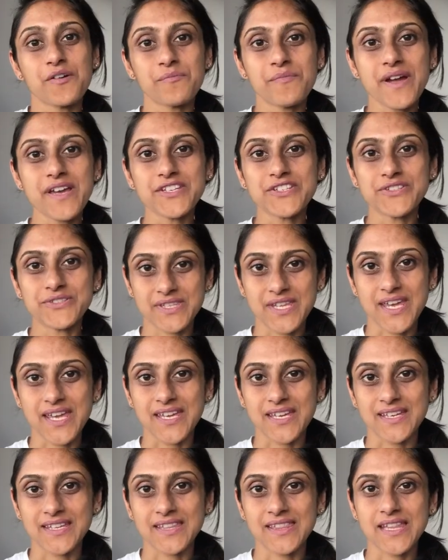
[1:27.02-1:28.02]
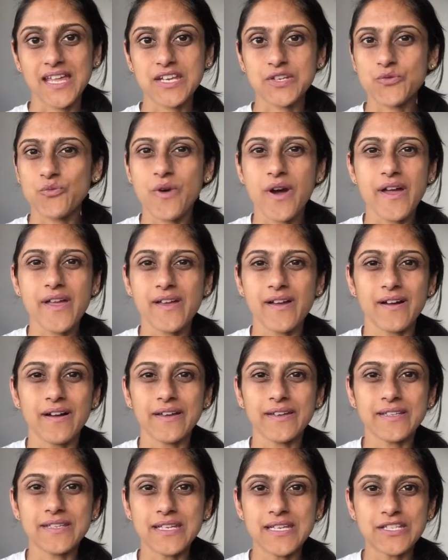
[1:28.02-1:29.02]
Might you think that why
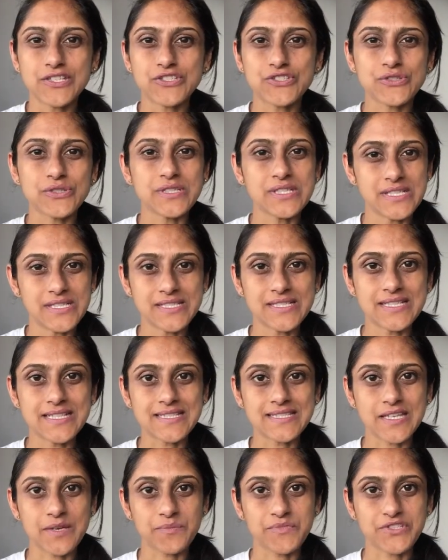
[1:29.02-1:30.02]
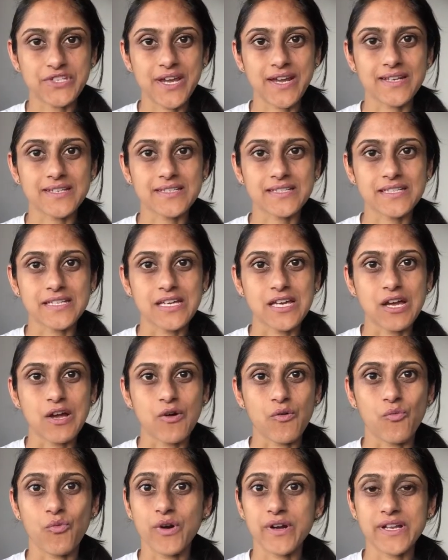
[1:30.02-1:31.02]
I need to learn this subject,
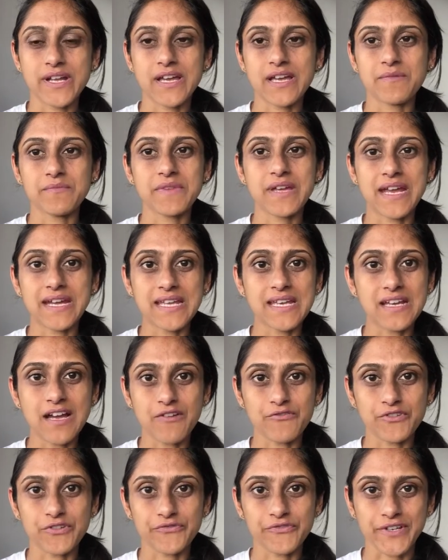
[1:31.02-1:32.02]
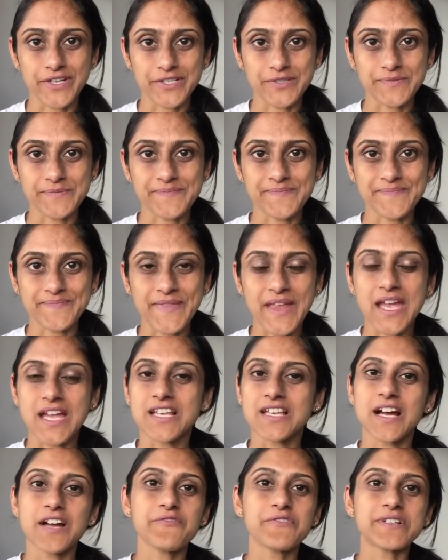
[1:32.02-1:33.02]
what I am getting out of it?
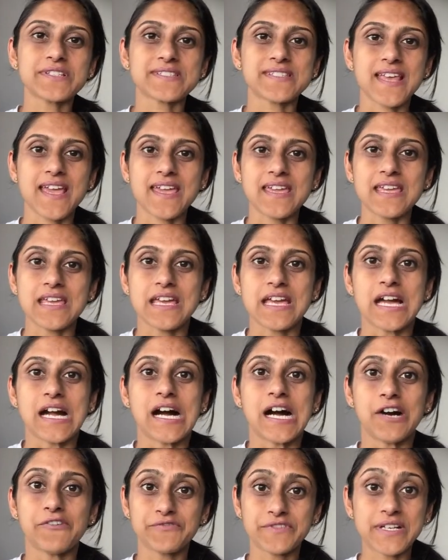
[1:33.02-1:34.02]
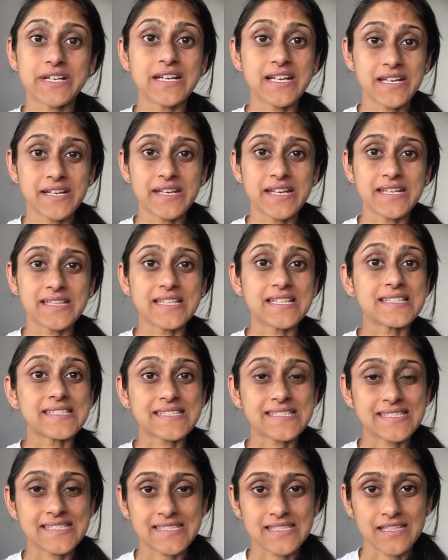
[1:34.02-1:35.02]
I would say after learning
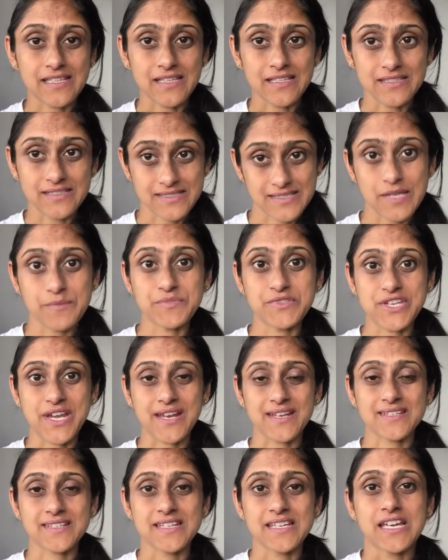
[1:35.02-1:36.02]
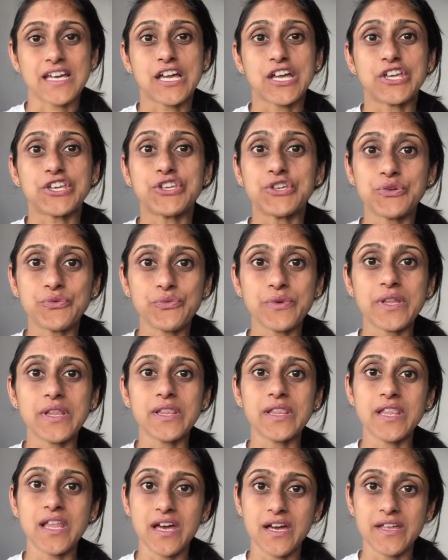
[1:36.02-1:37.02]
this subject, you will
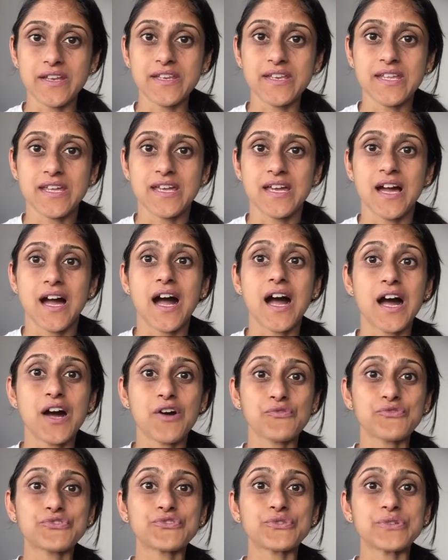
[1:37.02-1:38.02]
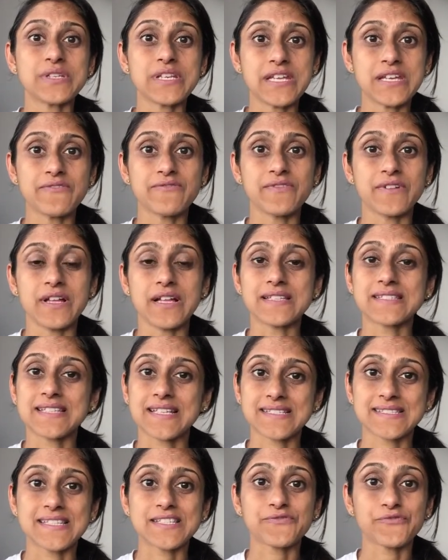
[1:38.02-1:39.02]
learn how to live a
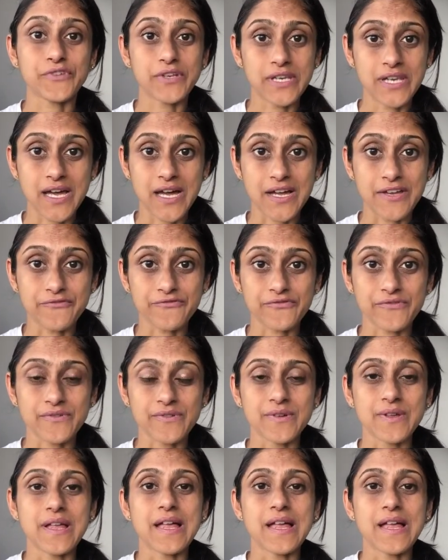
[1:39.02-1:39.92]
successful life,